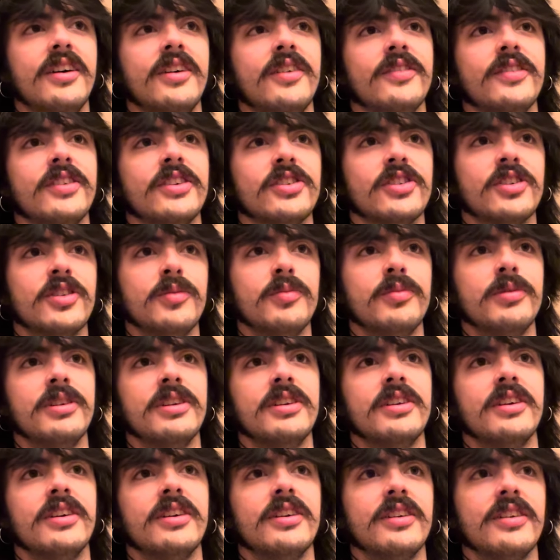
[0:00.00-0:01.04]
This could
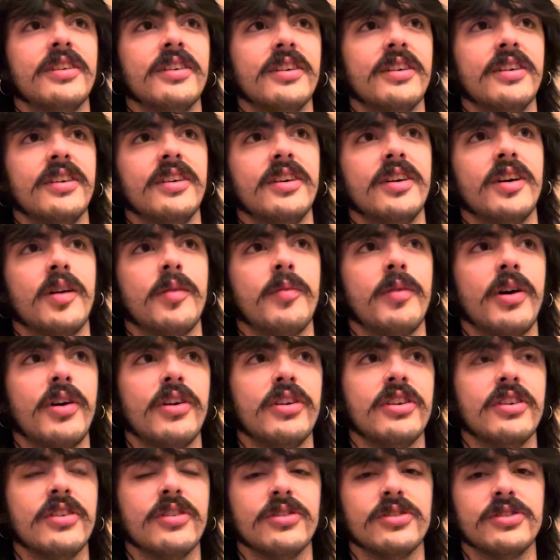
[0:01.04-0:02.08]
be about
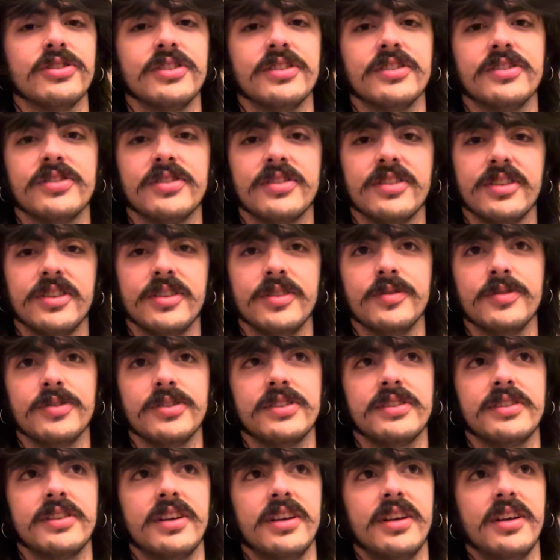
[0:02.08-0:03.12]
ecosystems.
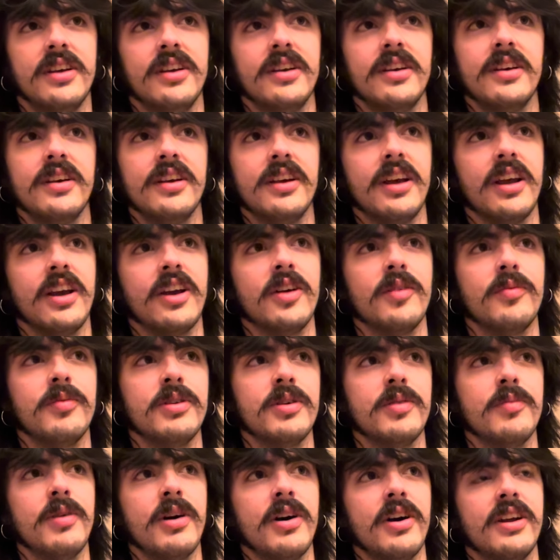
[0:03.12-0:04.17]
It could be
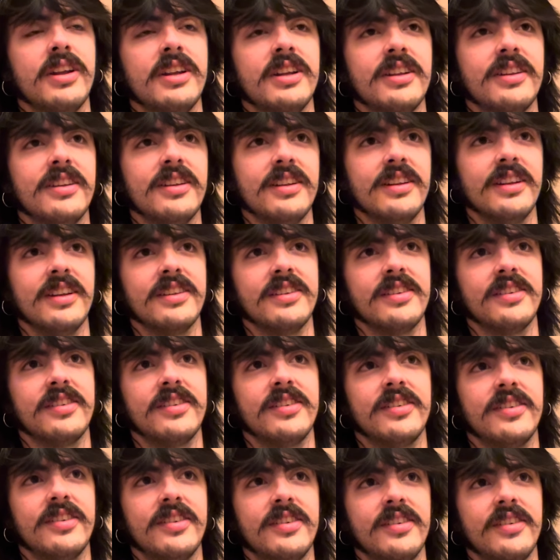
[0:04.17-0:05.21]
about anything that's
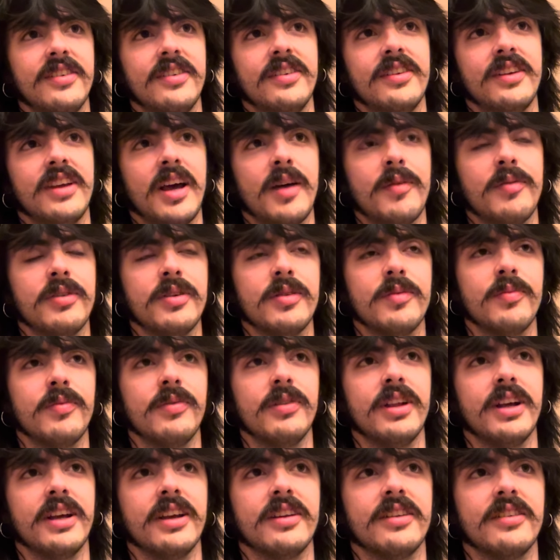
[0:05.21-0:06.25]
having
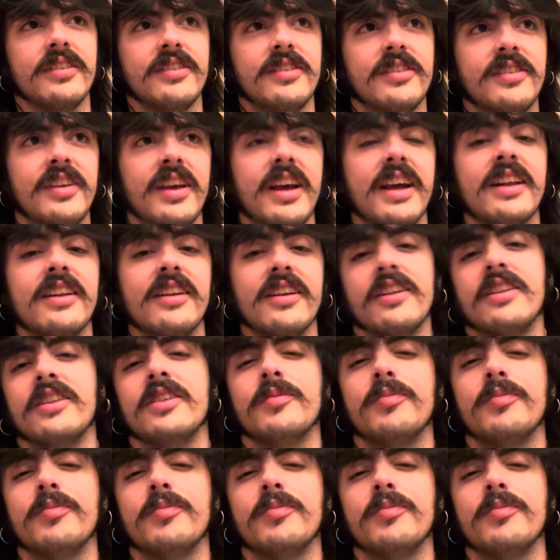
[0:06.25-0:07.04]
like technically